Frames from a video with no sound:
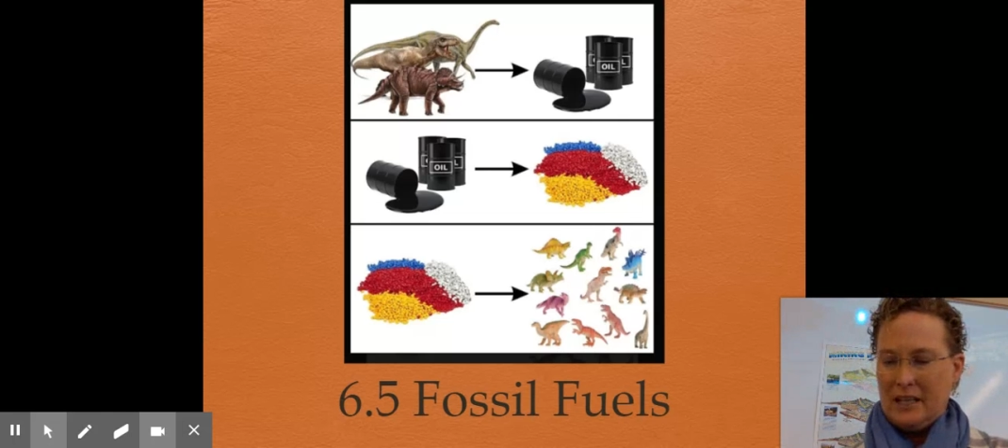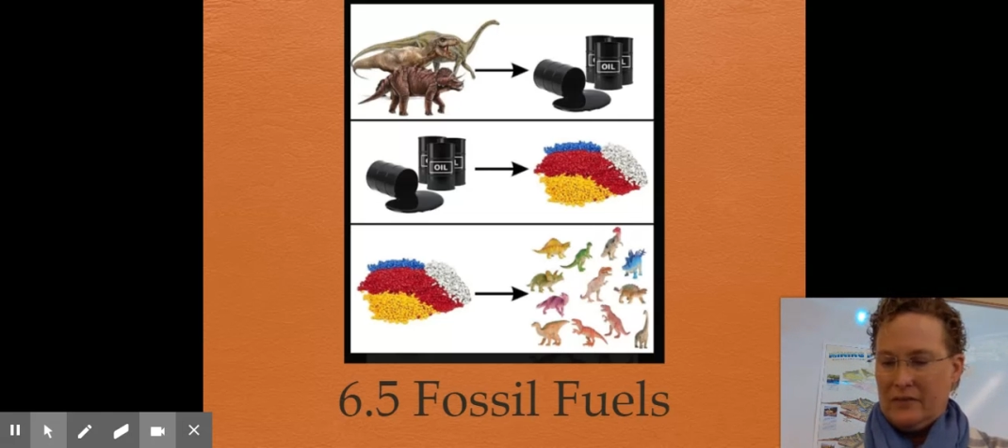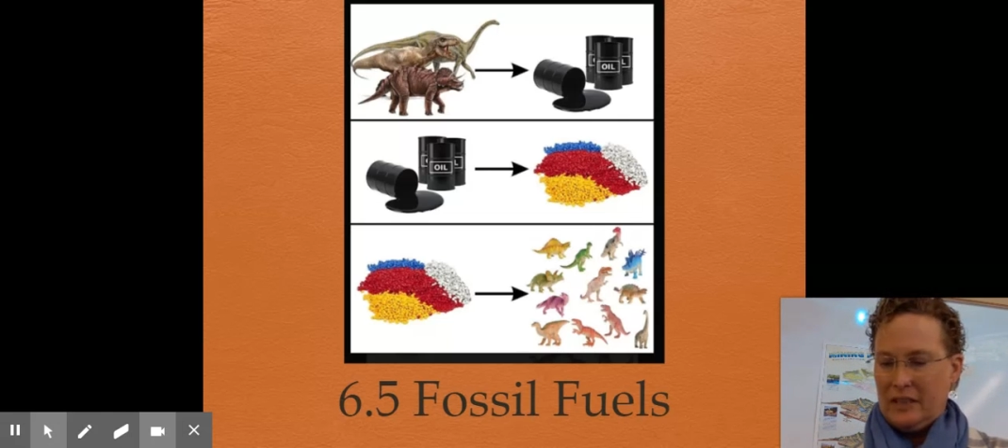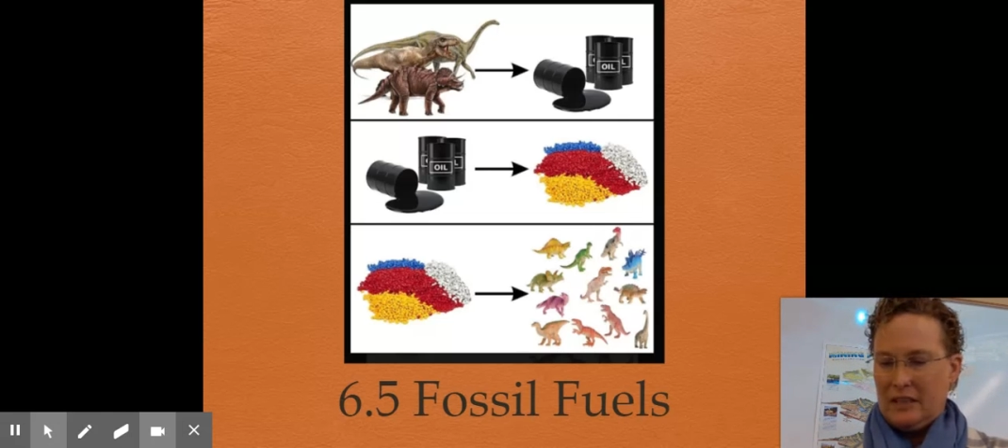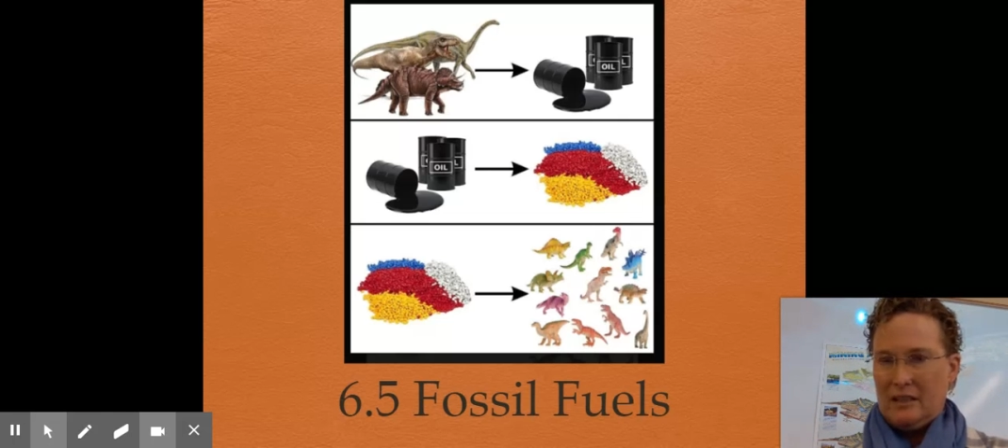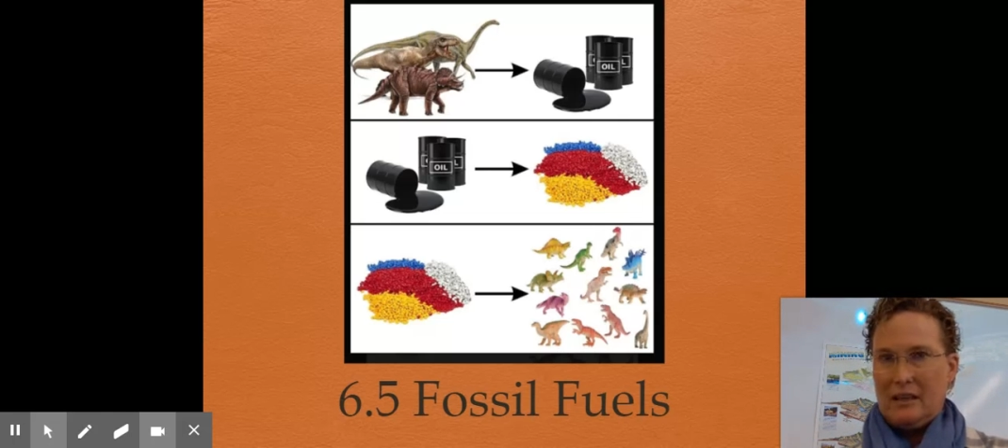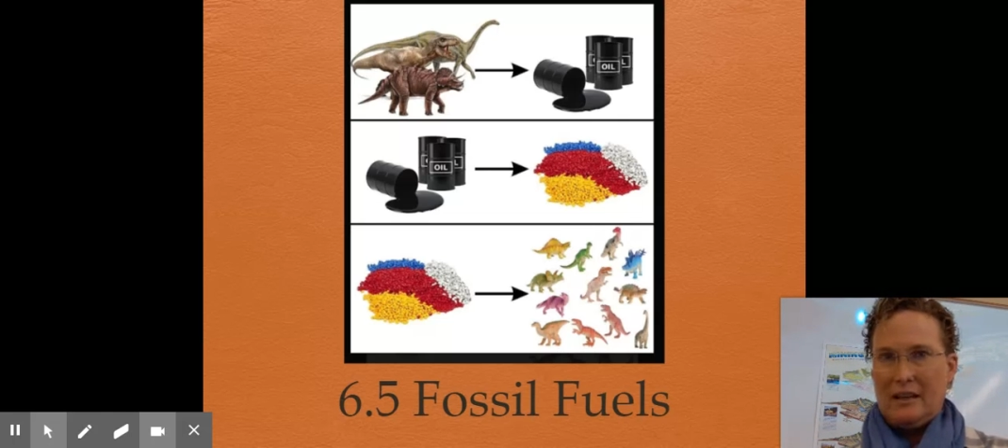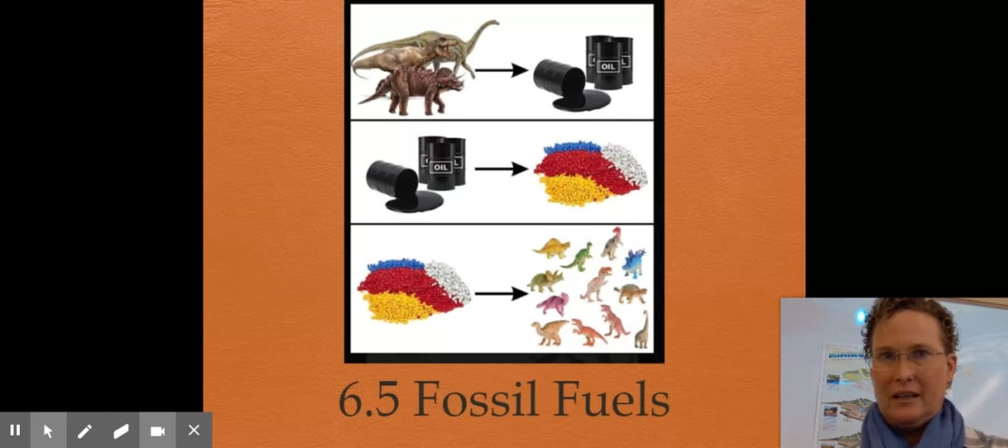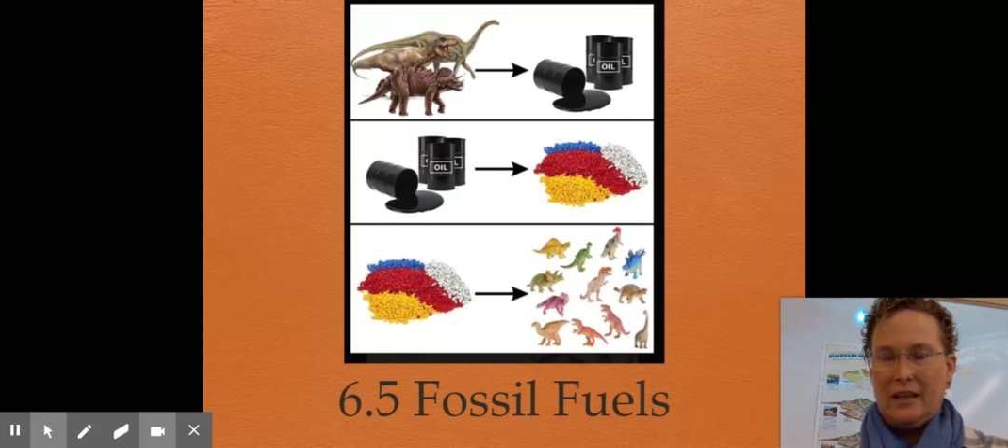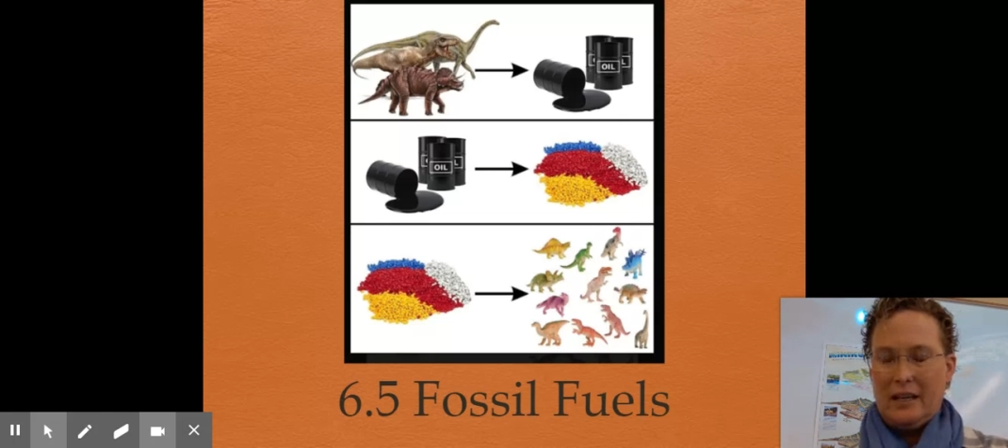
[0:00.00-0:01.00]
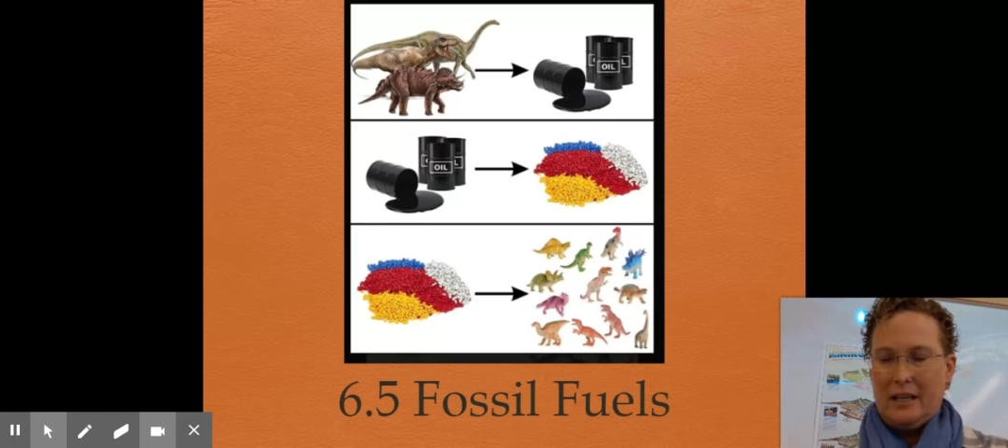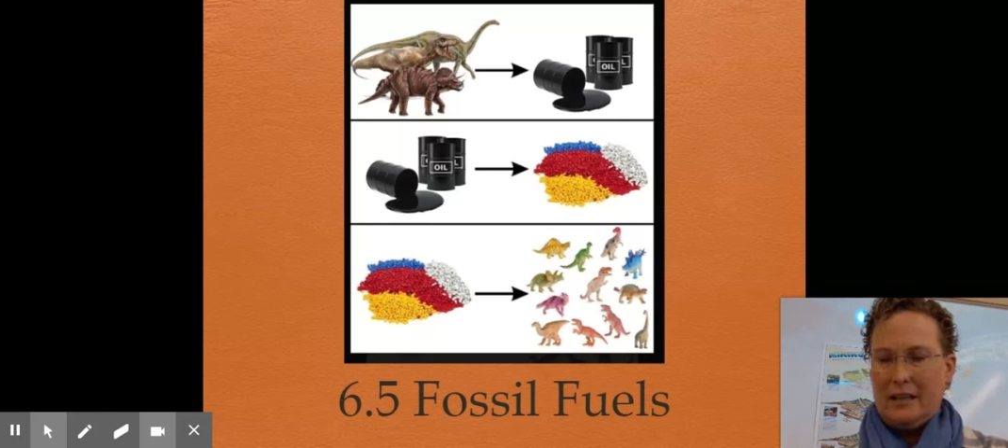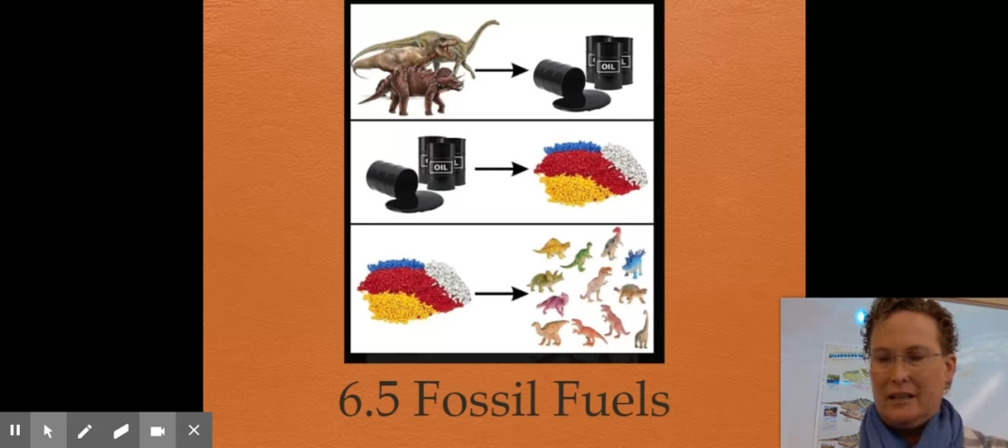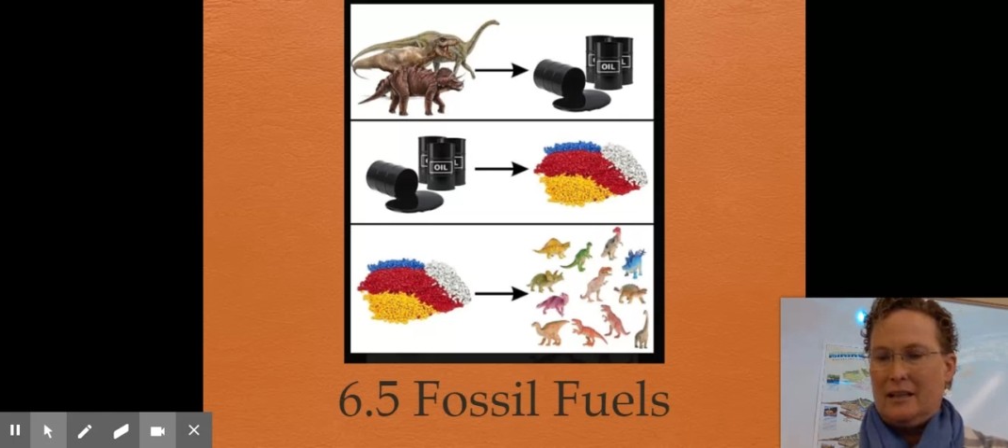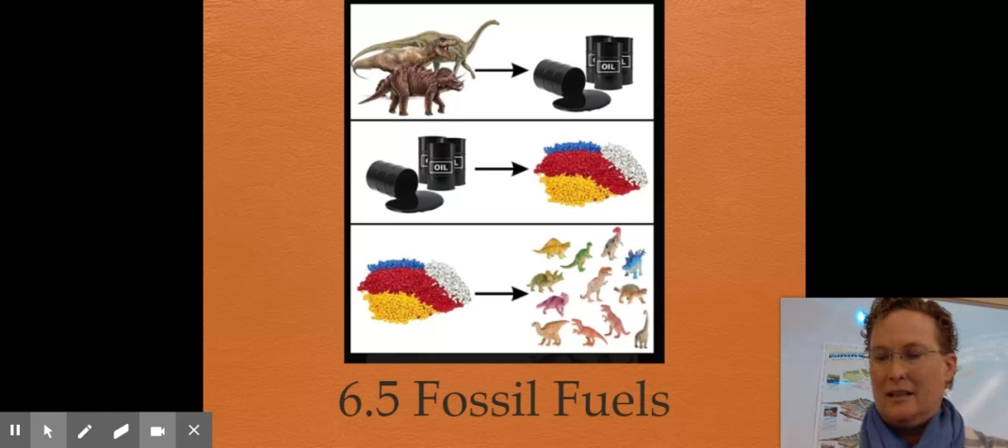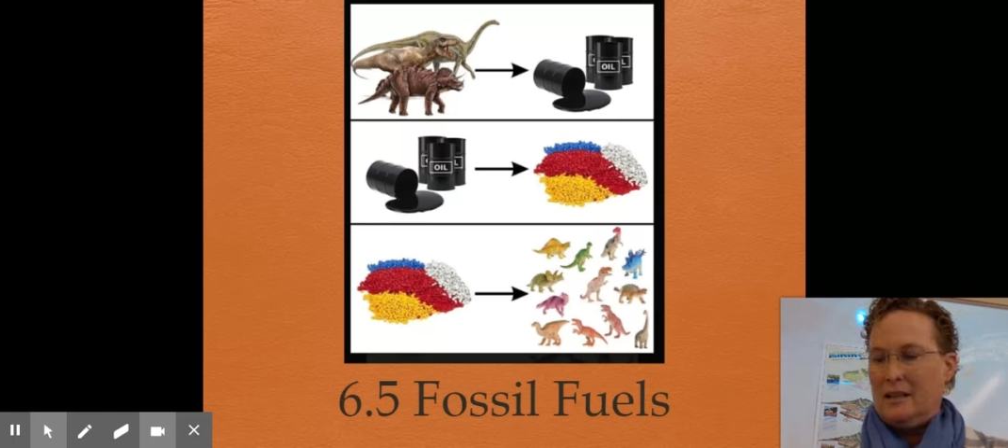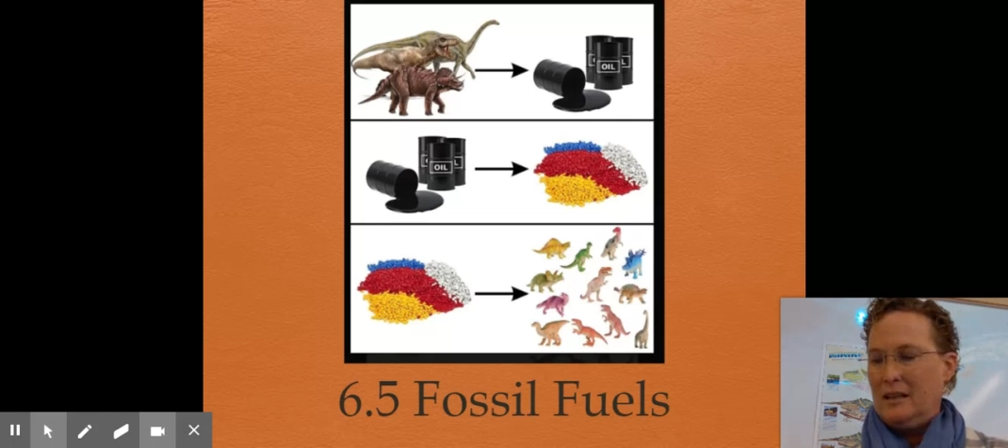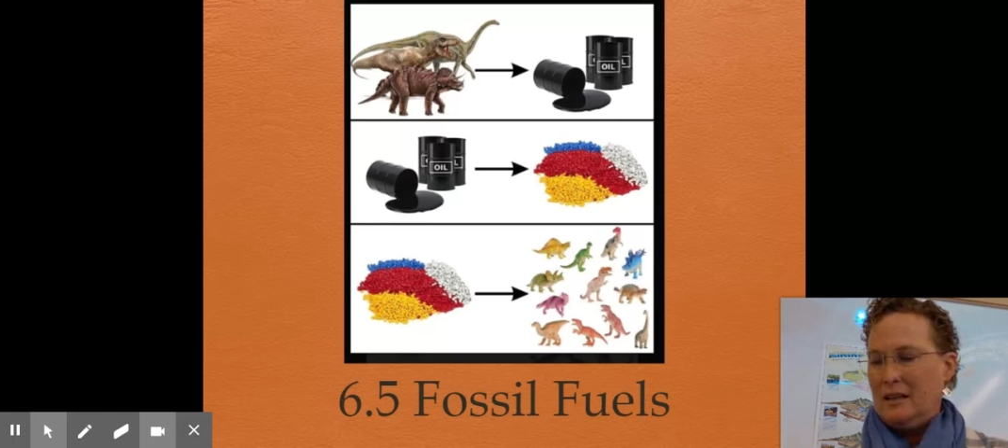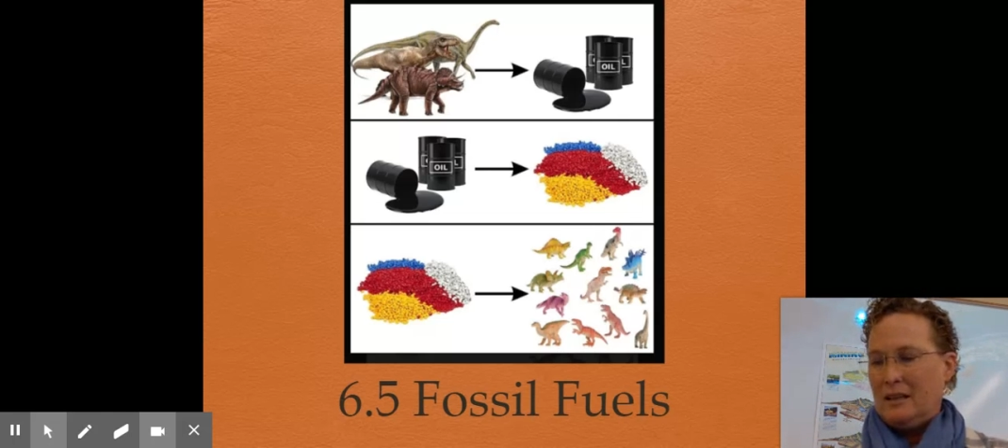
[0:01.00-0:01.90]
even cut it in